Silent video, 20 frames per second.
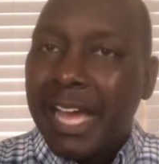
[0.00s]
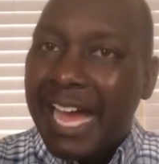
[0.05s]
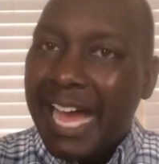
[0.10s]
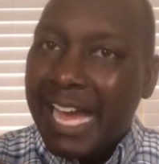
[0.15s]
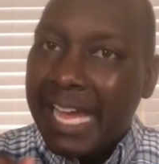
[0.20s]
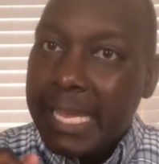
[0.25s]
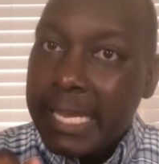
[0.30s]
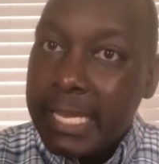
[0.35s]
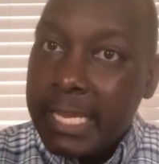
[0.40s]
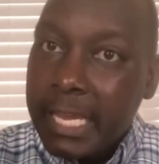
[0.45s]

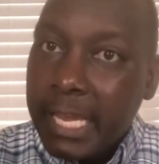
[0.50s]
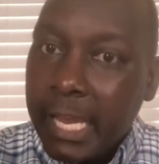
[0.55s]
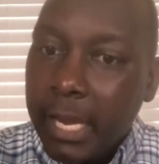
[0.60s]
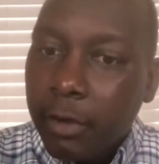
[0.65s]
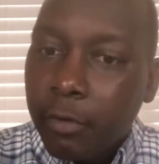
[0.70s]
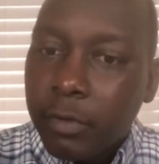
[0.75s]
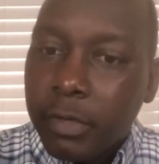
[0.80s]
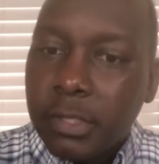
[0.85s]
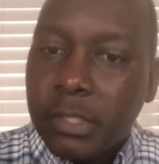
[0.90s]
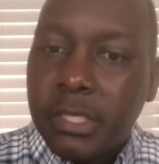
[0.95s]
I
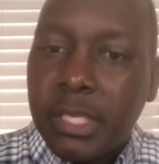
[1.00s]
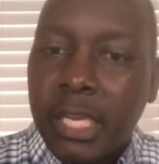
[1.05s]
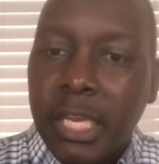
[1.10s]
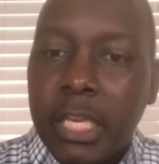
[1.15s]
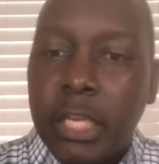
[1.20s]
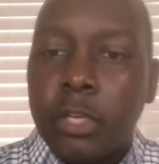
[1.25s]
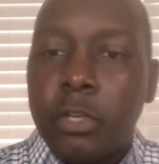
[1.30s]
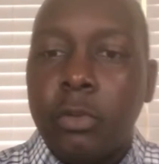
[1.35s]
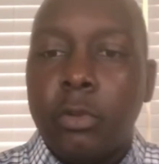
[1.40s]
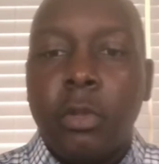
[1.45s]
guarantee
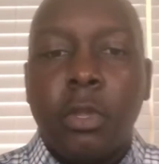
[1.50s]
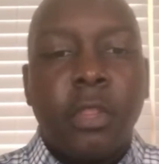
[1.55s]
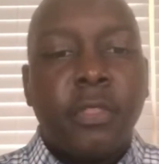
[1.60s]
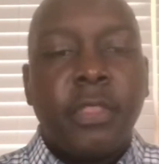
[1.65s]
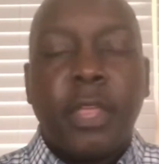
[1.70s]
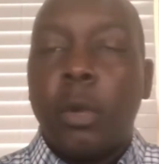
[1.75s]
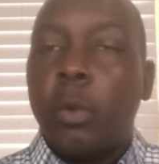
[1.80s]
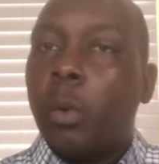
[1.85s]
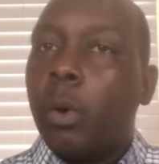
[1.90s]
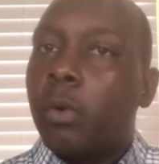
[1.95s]
you
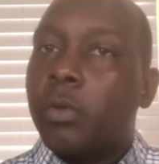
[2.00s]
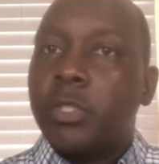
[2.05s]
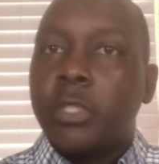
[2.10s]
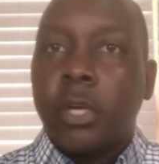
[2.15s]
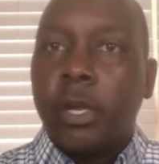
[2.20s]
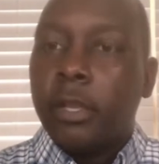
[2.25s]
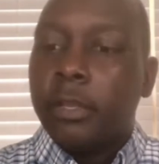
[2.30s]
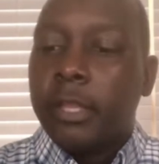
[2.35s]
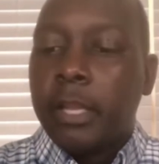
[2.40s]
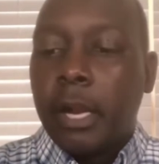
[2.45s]
they won't
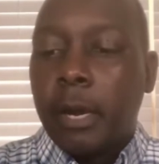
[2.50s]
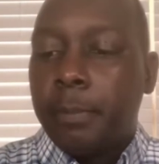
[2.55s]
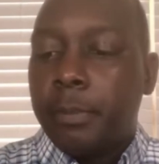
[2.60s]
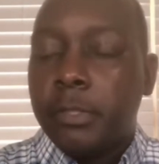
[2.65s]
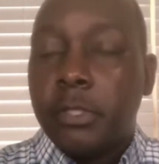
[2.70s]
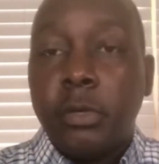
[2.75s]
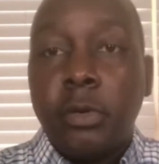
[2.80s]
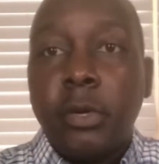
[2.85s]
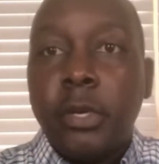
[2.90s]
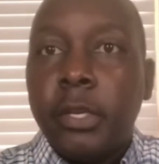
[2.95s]
turn that
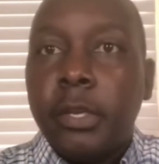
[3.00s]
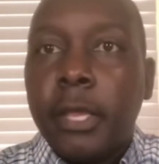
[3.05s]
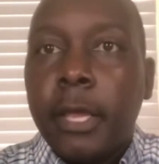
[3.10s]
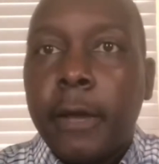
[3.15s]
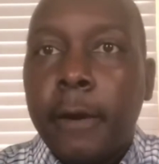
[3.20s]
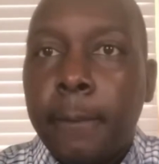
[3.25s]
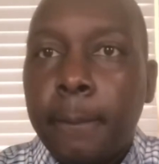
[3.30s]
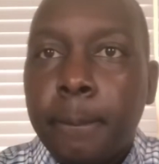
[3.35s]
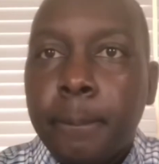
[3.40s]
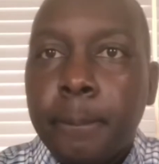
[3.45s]
opportunity down.